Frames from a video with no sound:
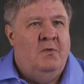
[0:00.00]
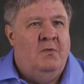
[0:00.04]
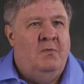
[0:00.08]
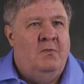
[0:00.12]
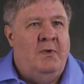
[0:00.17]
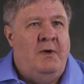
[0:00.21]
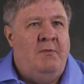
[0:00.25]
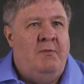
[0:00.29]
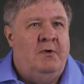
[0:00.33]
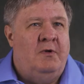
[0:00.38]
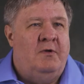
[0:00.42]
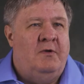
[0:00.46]

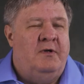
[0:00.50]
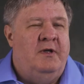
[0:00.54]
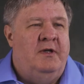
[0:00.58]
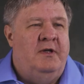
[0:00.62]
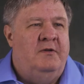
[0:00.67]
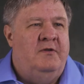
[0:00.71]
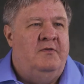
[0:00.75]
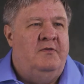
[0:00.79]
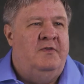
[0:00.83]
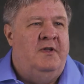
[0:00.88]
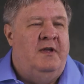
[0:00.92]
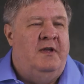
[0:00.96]
We were looking
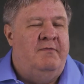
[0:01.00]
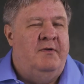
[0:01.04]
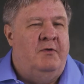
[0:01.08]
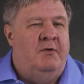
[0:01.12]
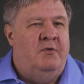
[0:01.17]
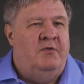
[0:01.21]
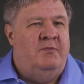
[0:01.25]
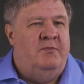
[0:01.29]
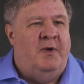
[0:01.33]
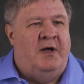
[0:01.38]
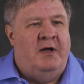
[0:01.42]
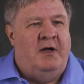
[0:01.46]
to see if it
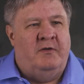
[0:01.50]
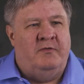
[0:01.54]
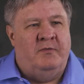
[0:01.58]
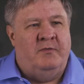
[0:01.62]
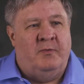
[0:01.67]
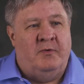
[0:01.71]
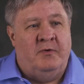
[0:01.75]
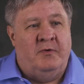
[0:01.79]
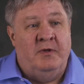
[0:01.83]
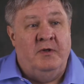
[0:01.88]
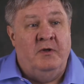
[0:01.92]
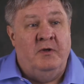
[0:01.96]
was
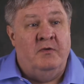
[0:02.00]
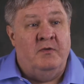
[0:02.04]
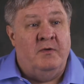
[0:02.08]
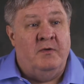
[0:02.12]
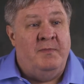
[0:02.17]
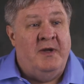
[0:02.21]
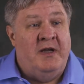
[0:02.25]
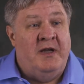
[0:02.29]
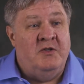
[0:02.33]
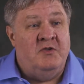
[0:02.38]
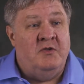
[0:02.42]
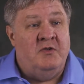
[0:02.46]
possible to use a
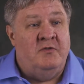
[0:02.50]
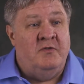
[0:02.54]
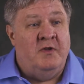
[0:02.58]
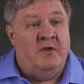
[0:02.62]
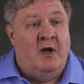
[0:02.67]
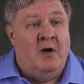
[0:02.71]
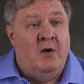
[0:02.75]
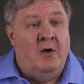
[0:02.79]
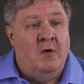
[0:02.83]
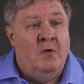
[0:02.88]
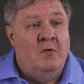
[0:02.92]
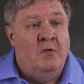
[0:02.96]
patient's
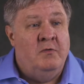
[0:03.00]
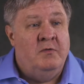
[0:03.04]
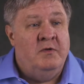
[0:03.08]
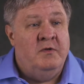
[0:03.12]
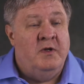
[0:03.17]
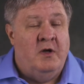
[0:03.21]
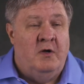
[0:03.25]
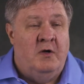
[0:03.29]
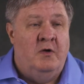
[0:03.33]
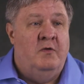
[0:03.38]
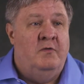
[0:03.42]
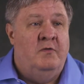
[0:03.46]
own
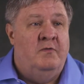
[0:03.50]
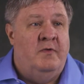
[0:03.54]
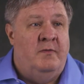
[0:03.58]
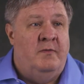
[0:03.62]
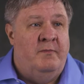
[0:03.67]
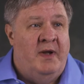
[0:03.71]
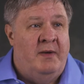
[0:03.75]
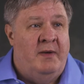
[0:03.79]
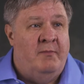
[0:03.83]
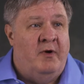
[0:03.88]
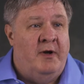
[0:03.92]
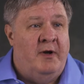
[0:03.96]
code for
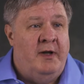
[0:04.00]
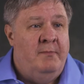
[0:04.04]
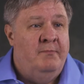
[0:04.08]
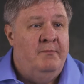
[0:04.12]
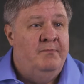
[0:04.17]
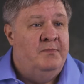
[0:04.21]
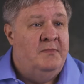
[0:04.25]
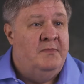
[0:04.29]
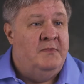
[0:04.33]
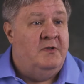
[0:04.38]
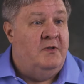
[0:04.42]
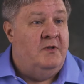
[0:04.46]
memory
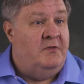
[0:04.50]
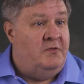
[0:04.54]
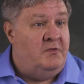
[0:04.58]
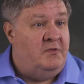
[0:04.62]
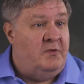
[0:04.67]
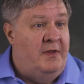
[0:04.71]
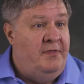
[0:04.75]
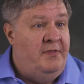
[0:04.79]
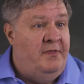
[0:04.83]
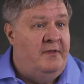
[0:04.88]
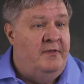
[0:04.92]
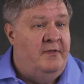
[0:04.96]
to
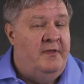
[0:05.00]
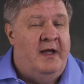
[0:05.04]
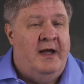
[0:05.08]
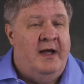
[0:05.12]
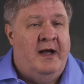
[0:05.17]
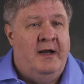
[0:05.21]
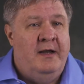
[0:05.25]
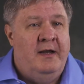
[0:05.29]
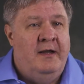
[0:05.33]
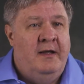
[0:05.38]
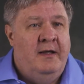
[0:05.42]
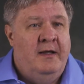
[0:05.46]
strengthen
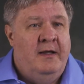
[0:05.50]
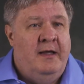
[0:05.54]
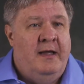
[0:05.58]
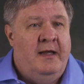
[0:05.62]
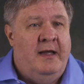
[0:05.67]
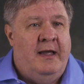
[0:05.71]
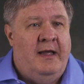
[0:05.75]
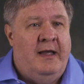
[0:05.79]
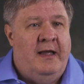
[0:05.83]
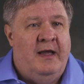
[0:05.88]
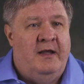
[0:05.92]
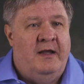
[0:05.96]
that
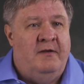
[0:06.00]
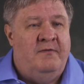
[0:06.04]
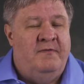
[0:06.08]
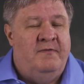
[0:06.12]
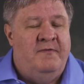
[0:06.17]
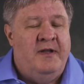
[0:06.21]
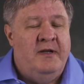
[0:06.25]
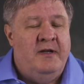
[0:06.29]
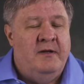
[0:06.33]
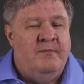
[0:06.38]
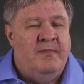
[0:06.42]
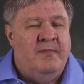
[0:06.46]
and
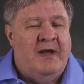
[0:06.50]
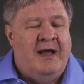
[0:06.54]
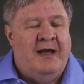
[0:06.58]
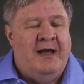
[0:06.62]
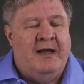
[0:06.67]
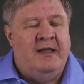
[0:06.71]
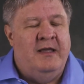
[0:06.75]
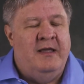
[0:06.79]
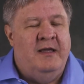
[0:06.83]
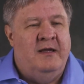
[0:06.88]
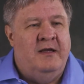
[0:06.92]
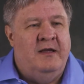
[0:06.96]
feed it
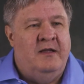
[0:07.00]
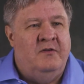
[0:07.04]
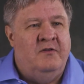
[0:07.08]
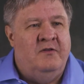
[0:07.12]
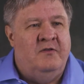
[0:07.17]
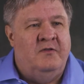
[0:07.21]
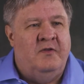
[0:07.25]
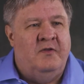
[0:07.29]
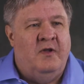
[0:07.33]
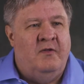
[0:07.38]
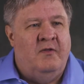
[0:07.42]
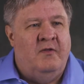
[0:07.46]
back in
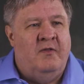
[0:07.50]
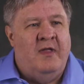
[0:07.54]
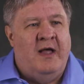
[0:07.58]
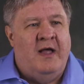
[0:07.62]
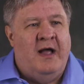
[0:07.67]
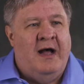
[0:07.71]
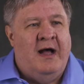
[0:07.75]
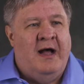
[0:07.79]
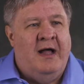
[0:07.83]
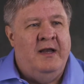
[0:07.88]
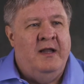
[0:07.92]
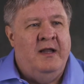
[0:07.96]
so
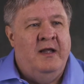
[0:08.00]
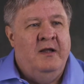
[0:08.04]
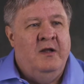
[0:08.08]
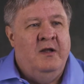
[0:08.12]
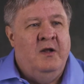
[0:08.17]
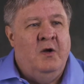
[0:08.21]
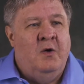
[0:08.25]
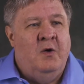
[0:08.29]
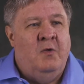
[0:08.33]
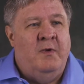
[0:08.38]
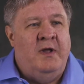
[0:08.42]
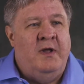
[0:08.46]
that
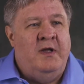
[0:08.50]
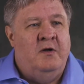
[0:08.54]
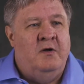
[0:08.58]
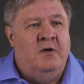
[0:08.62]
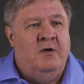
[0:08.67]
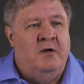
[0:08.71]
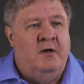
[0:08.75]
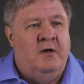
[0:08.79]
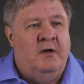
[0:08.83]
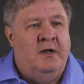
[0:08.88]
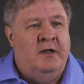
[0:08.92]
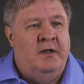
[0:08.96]
we
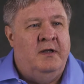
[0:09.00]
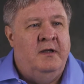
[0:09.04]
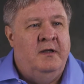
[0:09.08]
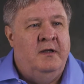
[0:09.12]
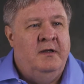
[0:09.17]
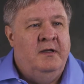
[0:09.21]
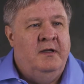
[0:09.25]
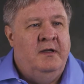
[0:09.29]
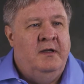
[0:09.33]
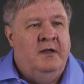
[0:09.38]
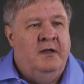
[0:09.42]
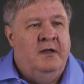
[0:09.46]
could
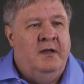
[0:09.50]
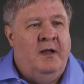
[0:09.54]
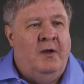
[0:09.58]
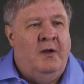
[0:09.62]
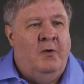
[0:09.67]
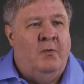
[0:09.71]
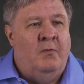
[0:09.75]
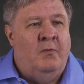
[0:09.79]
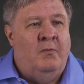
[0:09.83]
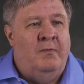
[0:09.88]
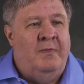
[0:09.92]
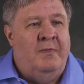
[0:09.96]

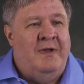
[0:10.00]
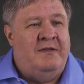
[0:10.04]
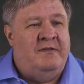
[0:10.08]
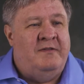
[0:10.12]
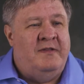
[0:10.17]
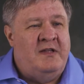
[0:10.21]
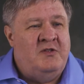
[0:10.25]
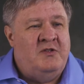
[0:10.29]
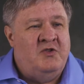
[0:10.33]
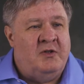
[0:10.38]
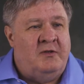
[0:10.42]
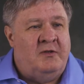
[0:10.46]

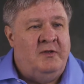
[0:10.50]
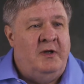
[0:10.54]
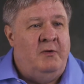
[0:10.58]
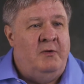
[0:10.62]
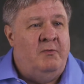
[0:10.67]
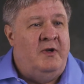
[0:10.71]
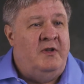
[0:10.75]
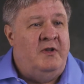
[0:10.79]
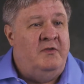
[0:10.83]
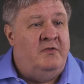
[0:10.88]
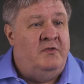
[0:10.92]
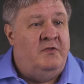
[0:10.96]
essentially
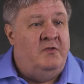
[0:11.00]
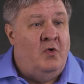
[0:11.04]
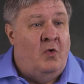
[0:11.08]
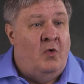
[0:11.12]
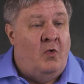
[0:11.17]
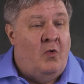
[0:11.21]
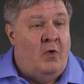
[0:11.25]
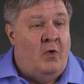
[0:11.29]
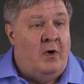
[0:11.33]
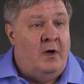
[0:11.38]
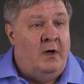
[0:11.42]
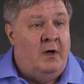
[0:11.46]

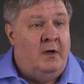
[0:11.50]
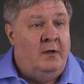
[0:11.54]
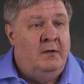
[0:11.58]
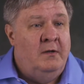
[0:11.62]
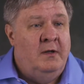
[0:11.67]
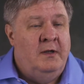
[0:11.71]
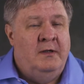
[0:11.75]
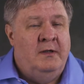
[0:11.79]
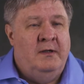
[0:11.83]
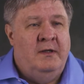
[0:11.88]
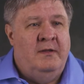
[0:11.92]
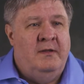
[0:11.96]
restore
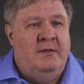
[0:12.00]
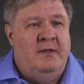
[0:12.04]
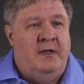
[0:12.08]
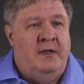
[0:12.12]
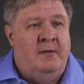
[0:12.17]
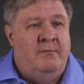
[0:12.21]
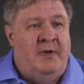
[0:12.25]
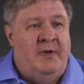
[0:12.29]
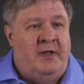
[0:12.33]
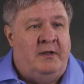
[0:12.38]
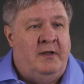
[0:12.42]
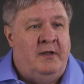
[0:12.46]
the
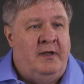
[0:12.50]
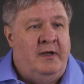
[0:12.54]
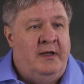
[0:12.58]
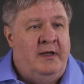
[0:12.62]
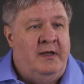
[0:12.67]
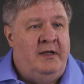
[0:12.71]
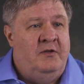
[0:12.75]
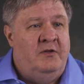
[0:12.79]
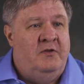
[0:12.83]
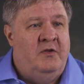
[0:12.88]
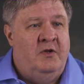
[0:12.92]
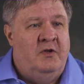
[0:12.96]

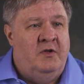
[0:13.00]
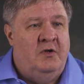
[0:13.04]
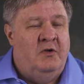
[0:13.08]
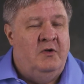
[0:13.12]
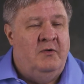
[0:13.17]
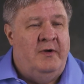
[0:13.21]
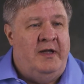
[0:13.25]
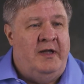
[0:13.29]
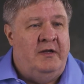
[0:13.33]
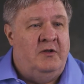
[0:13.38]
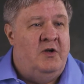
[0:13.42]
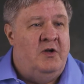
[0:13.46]
ability
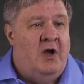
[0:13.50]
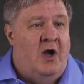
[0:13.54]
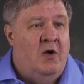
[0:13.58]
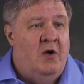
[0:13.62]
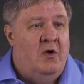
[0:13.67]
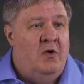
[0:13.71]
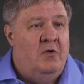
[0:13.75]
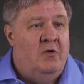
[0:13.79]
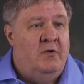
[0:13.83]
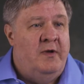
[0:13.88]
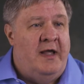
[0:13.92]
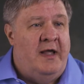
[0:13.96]
to
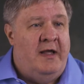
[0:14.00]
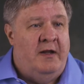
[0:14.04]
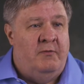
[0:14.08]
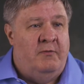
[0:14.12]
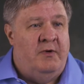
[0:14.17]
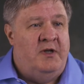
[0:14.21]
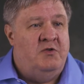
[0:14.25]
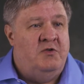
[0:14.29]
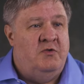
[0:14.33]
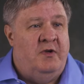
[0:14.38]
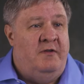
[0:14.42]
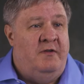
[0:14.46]
encode and
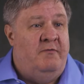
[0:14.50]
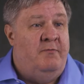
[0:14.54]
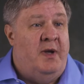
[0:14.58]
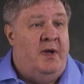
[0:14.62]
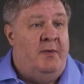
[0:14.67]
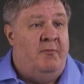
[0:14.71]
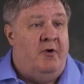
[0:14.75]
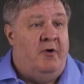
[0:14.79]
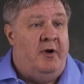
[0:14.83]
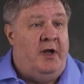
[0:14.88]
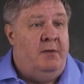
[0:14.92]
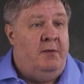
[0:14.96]
retrieve
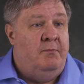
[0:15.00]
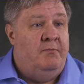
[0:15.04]
memory.